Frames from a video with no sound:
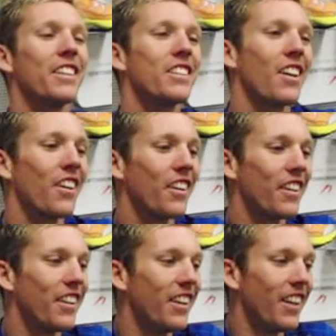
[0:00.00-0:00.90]
So
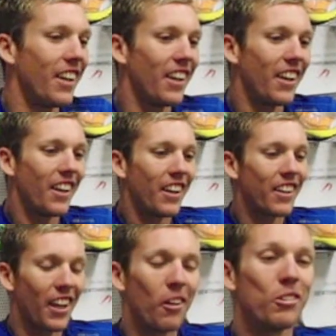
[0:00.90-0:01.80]

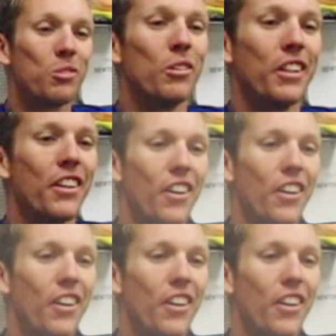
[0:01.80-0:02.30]
yeah, it was really